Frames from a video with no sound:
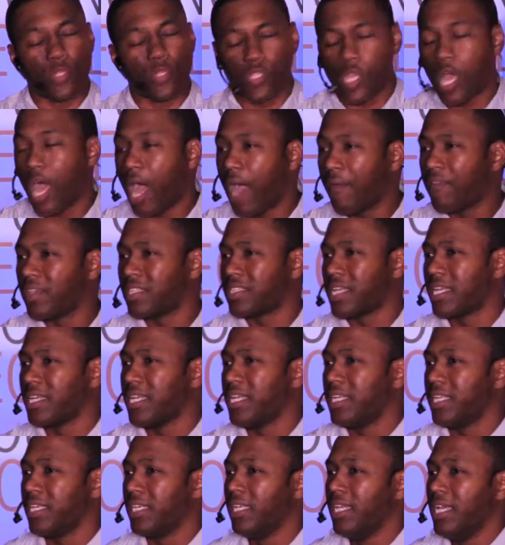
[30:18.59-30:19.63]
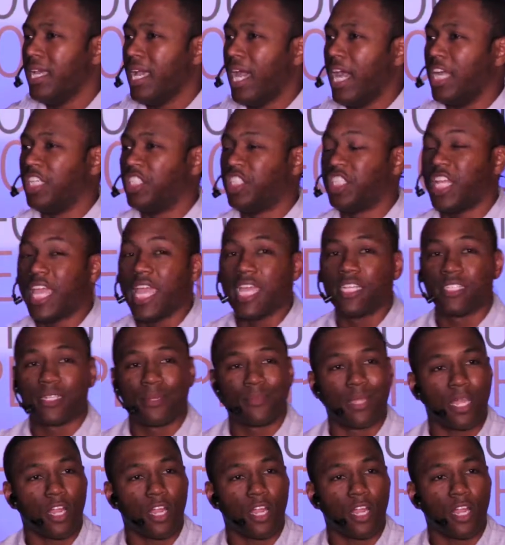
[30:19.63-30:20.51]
was obvious I needed a change.